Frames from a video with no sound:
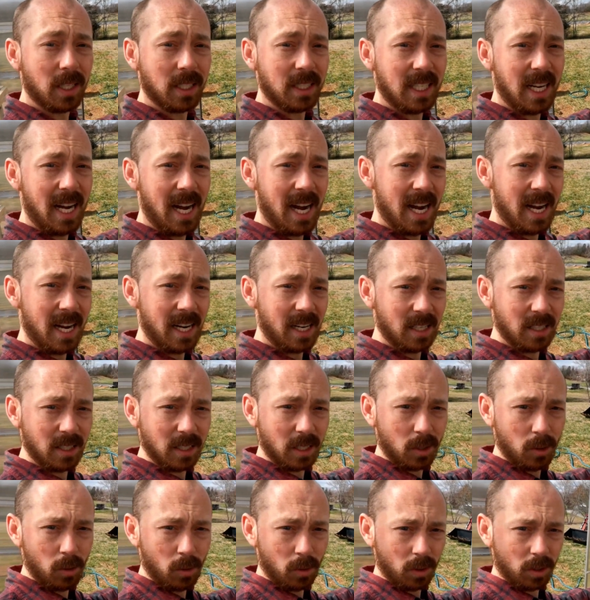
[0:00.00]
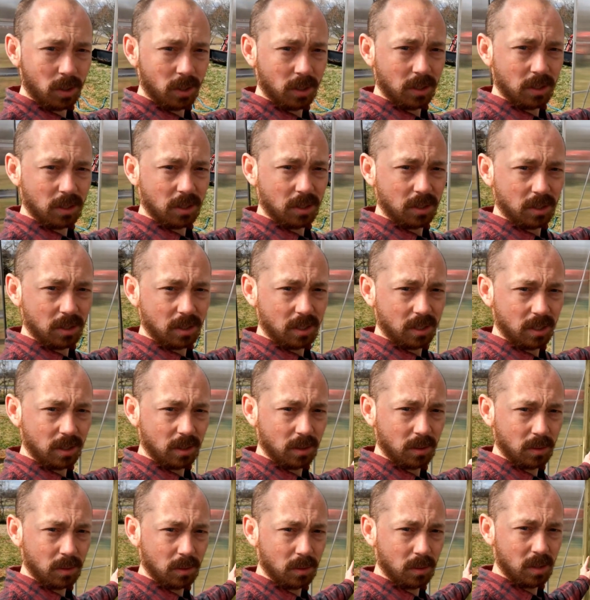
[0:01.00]
gonna tie it in the corners
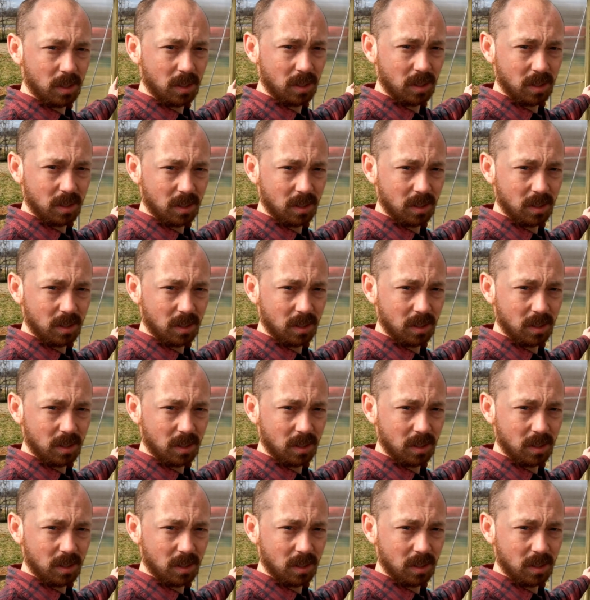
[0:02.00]
to